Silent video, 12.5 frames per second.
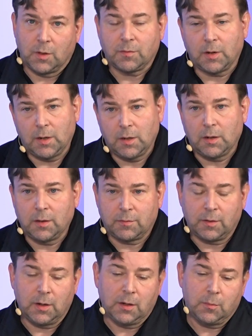difficult?
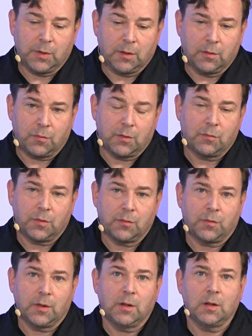It's a little bit different.
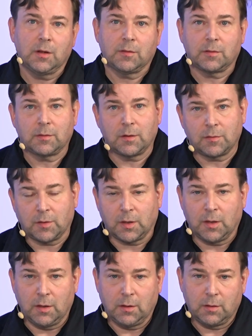Finland is the
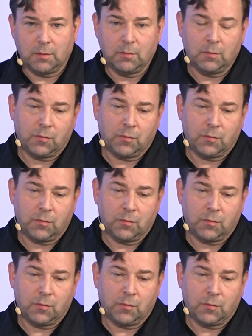key.